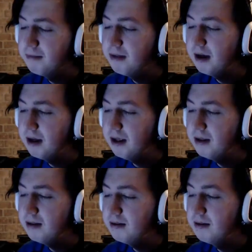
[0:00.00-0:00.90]

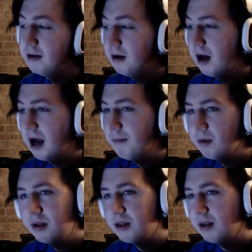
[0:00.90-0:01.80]
I'm
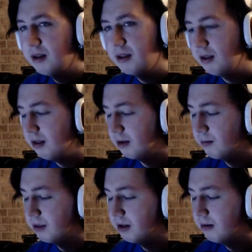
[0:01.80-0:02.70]
really excited to see like
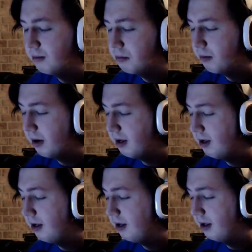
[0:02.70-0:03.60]
what they do with
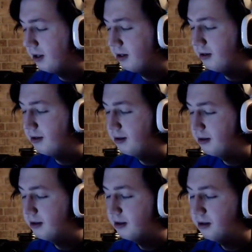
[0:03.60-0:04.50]
Prey, and
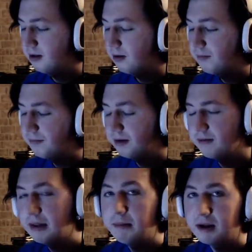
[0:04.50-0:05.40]
hopefully
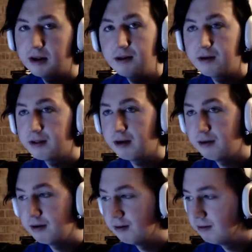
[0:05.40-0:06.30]
if they make another
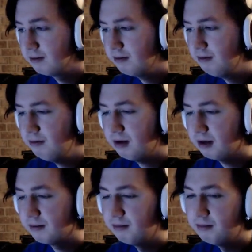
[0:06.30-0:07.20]
Dishonored,
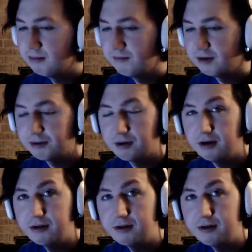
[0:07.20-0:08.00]
fingers crossed.